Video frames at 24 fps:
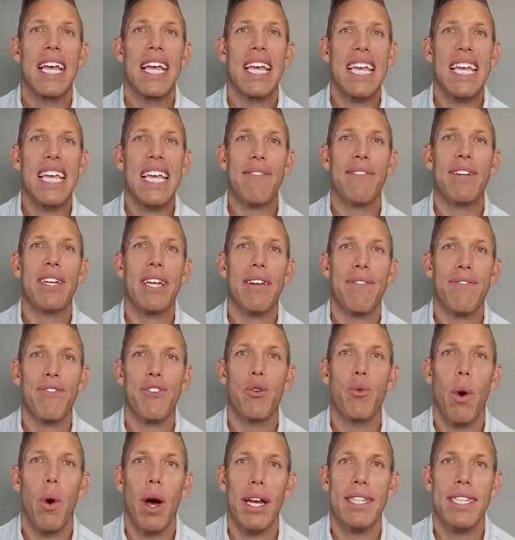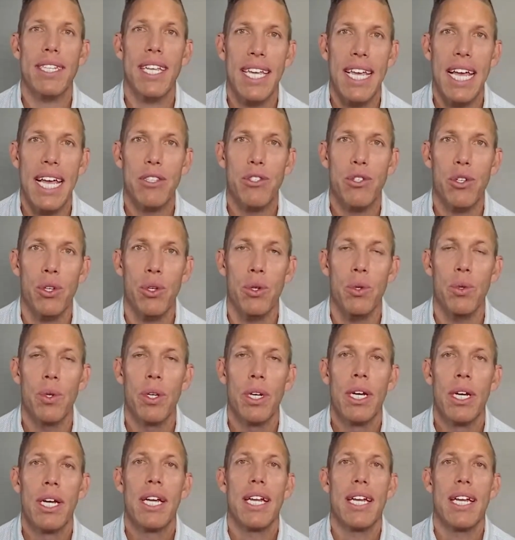Even if you wanted to get to
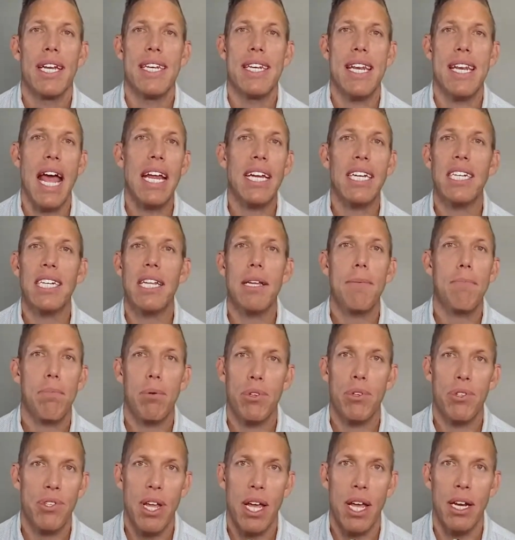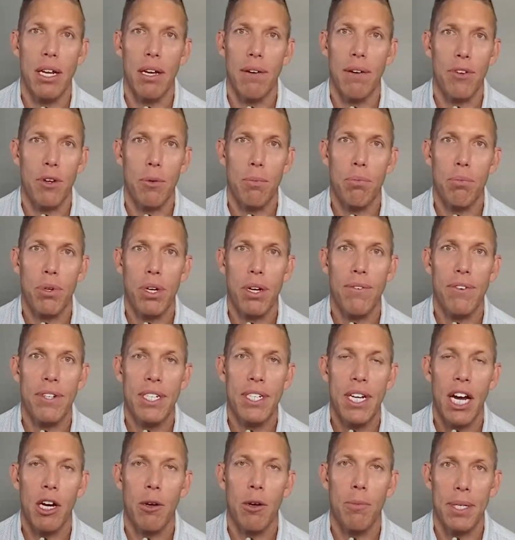90% of your
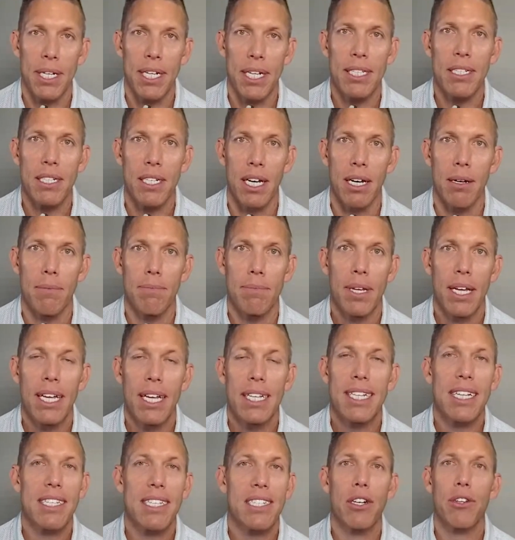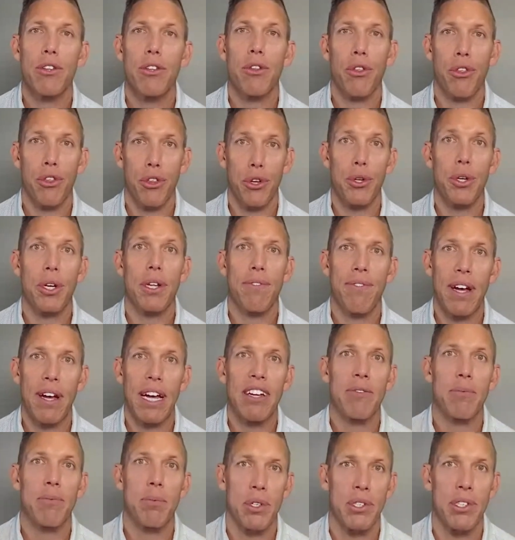pre-retirement income, that's another
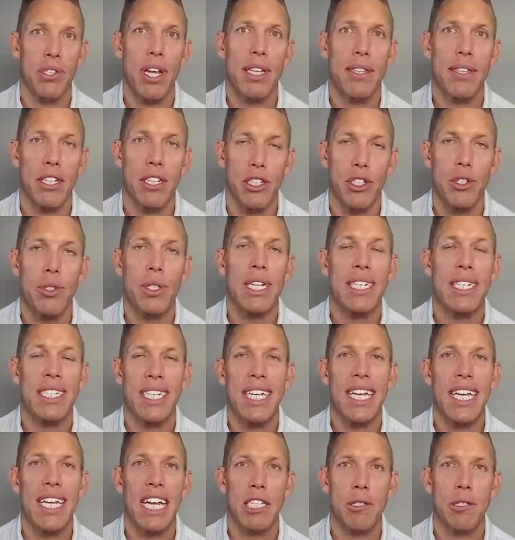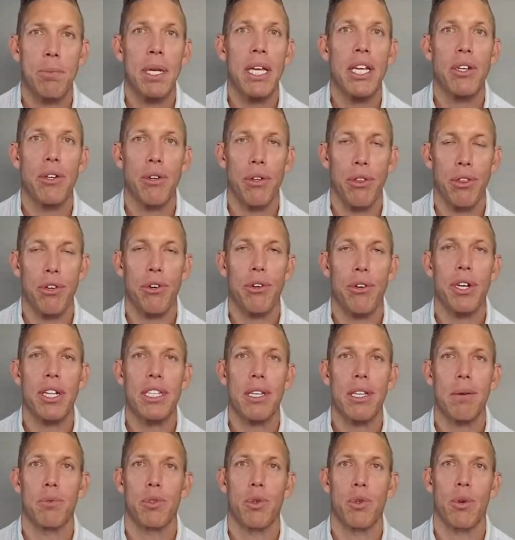35% that you need TSP, your third
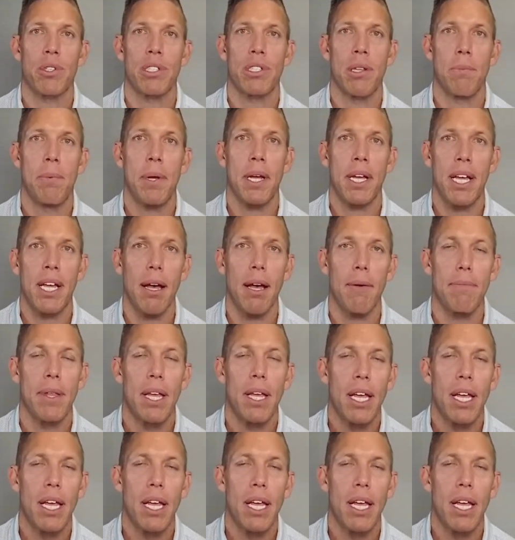income source, to pick up.